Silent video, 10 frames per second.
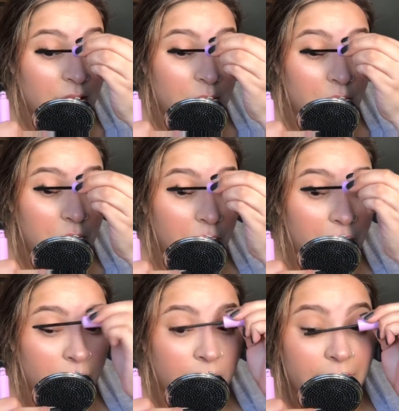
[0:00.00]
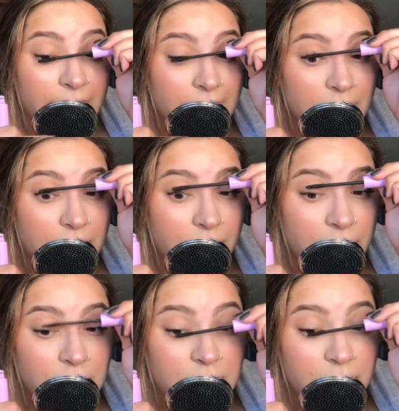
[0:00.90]
more light to
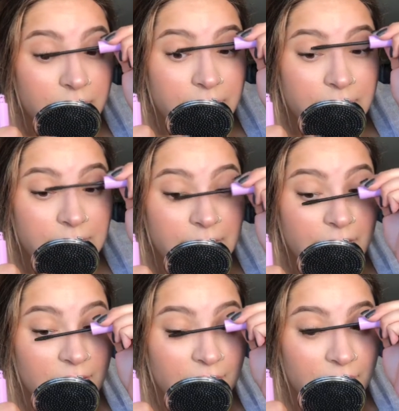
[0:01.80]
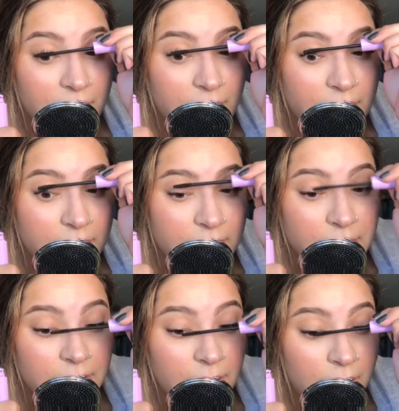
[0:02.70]
vegetarians and vegans.
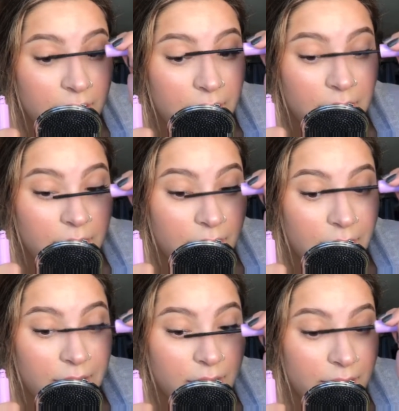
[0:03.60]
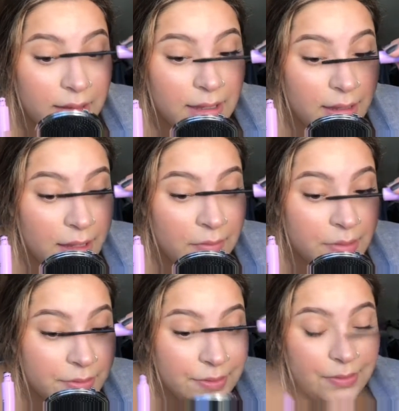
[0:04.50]
Like, I
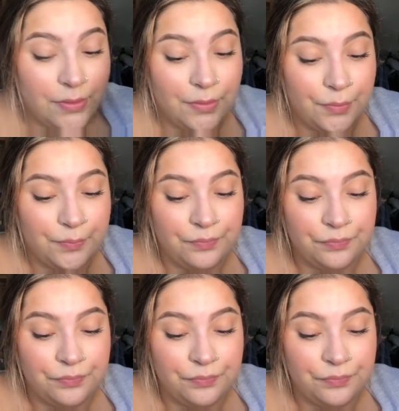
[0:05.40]
went to